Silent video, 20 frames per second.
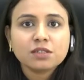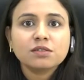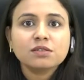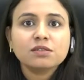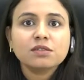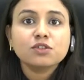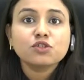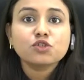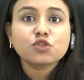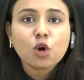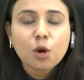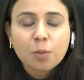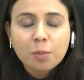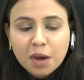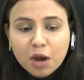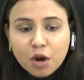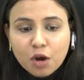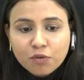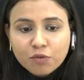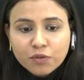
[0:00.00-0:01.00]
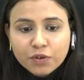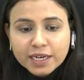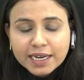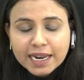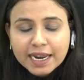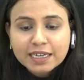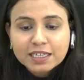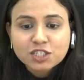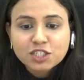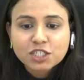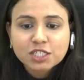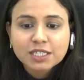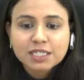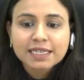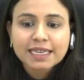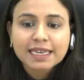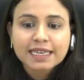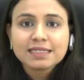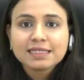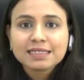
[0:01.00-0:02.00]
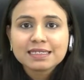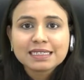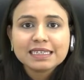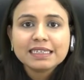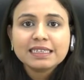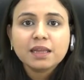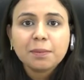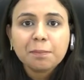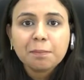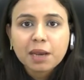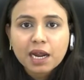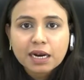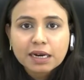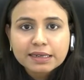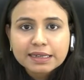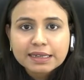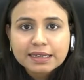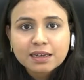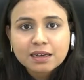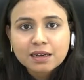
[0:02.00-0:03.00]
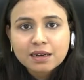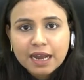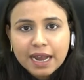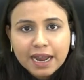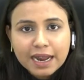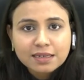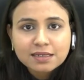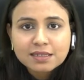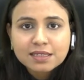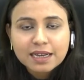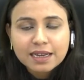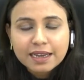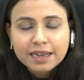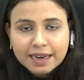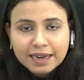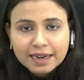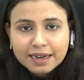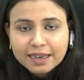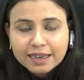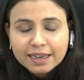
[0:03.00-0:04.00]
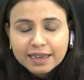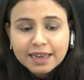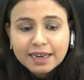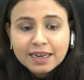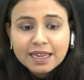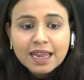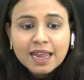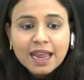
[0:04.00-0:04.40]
the trauma of it, and she can see the blood in her hands again and again.